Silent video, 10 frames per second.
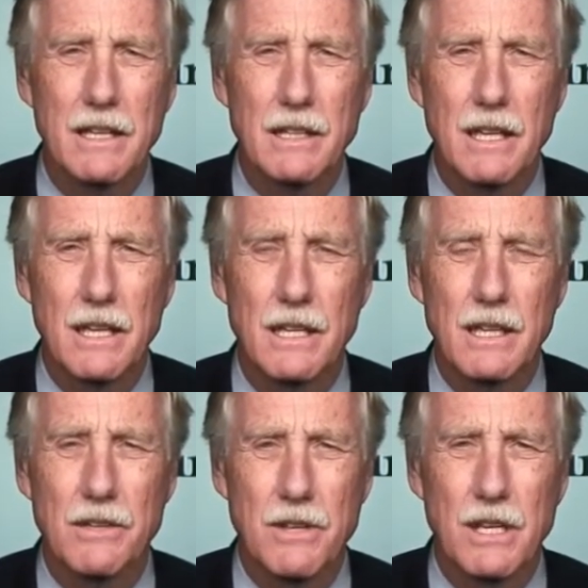And, and
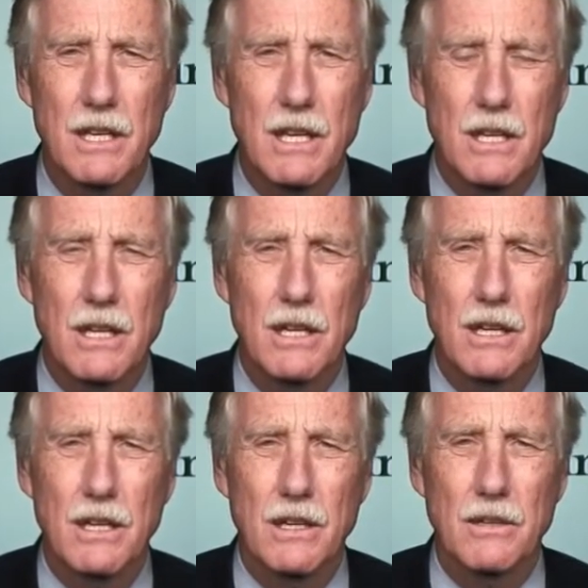I think
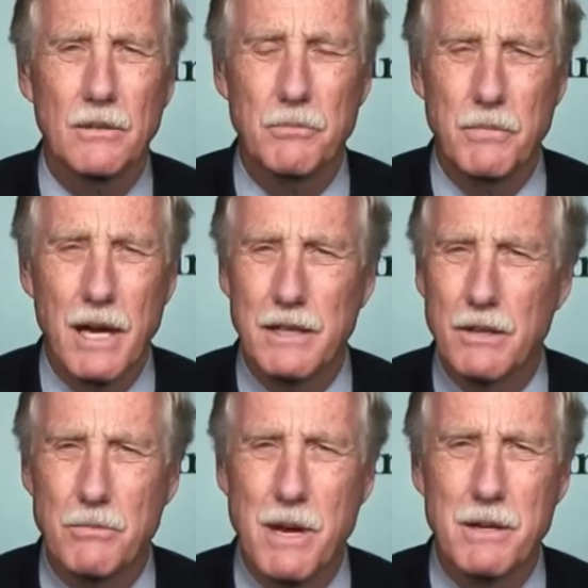uh, I
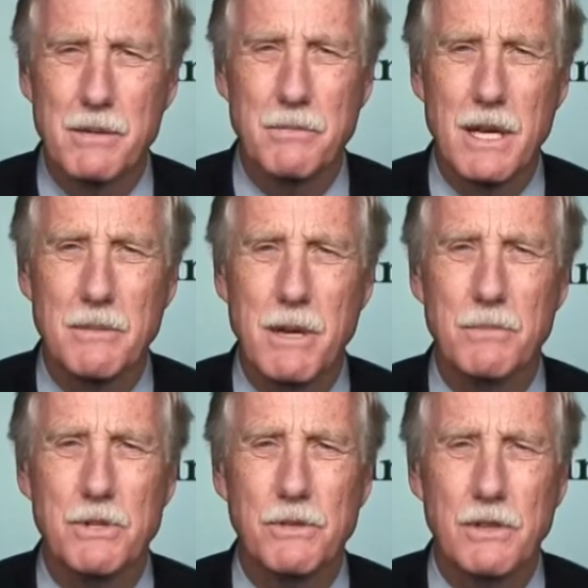know many, many
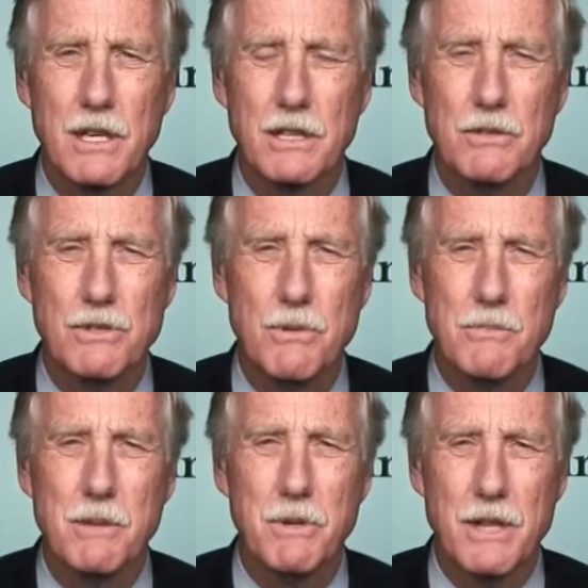members of Congress
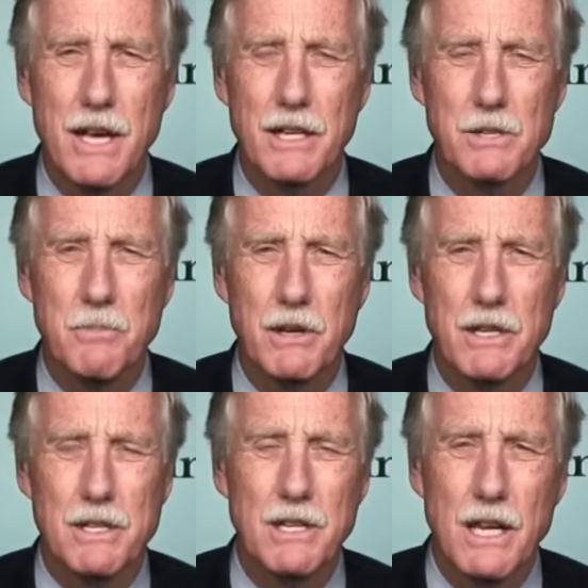remember that
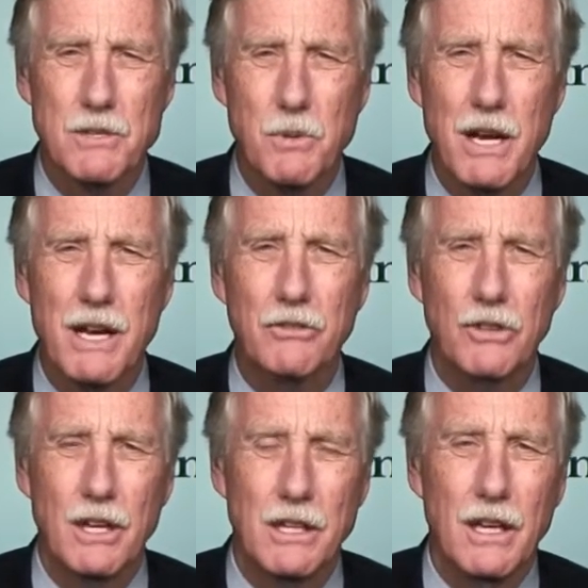experience, and that's why I
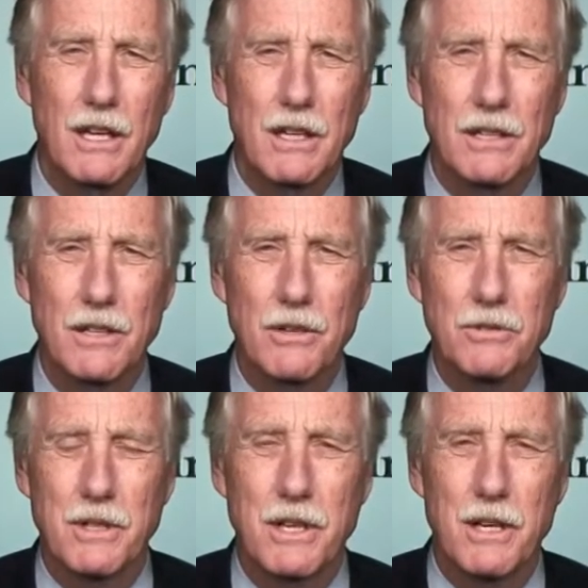said, you
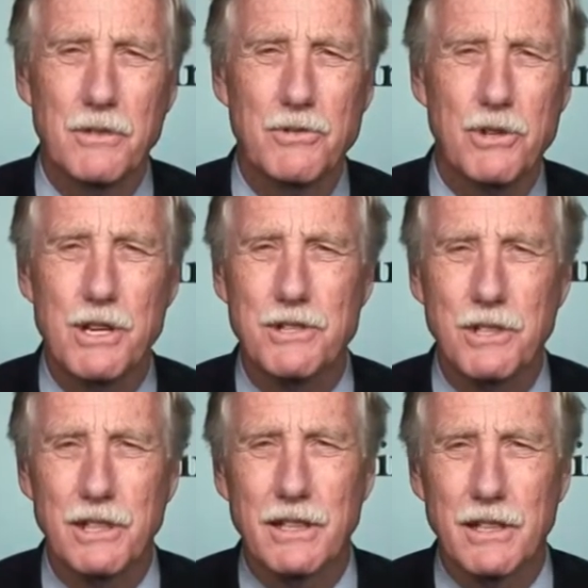know, uh, trust a
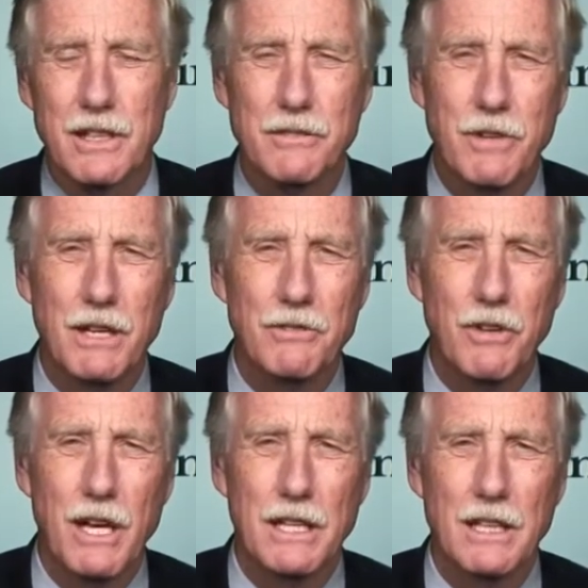little and
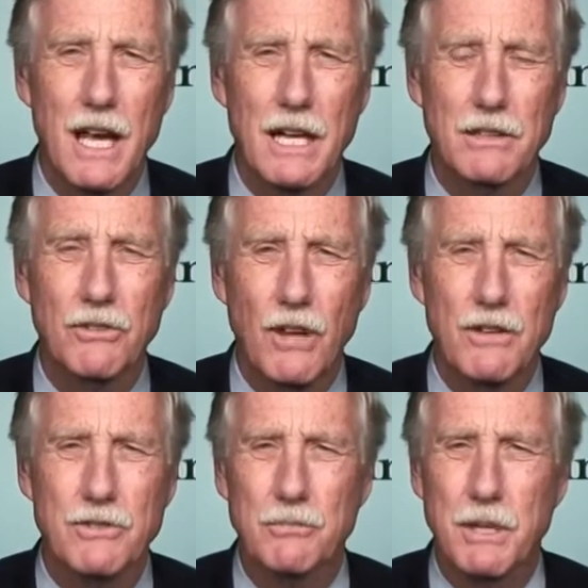verify a lot. This
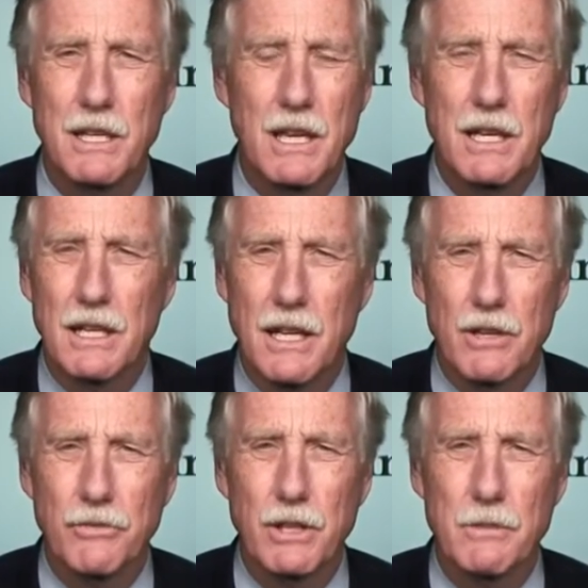has to be
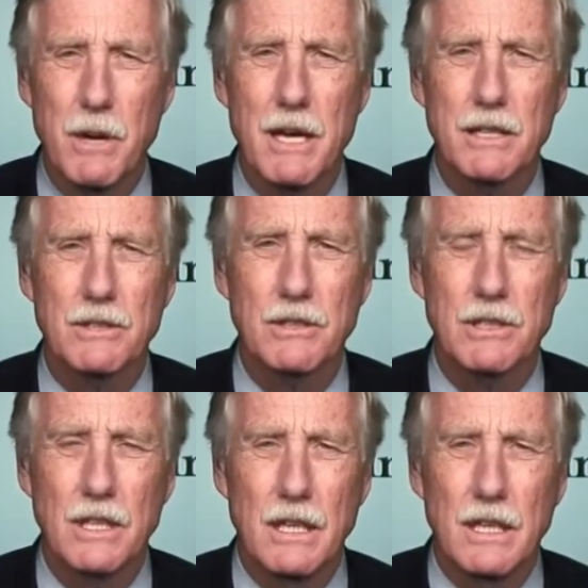carefully
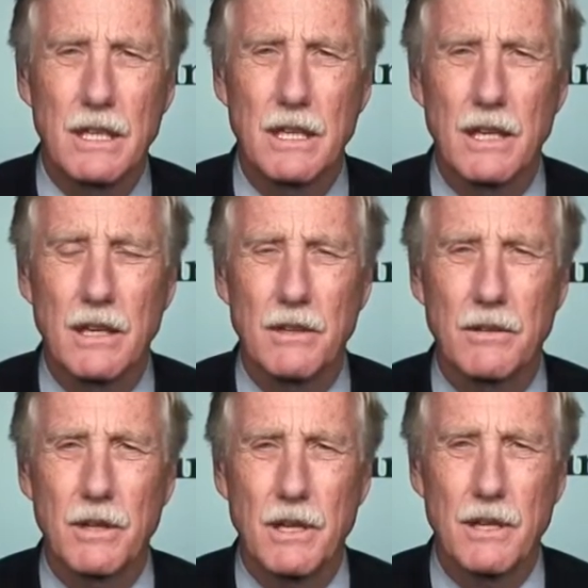monitored,
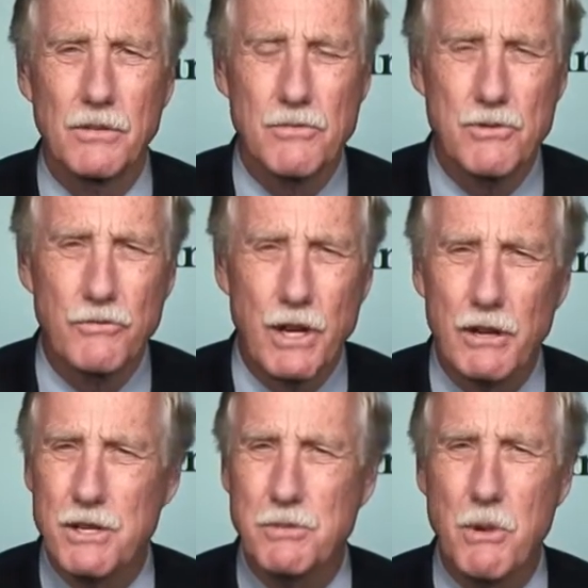uh,
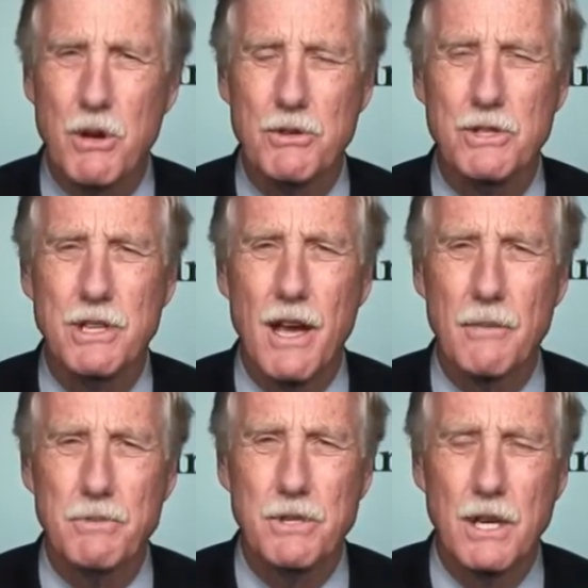very small
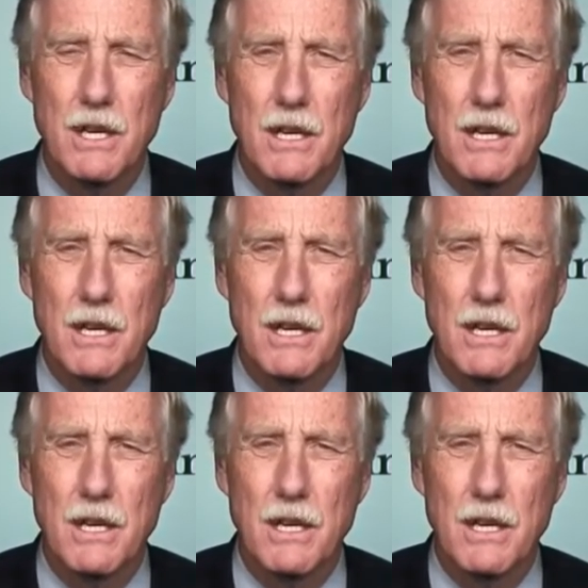steps.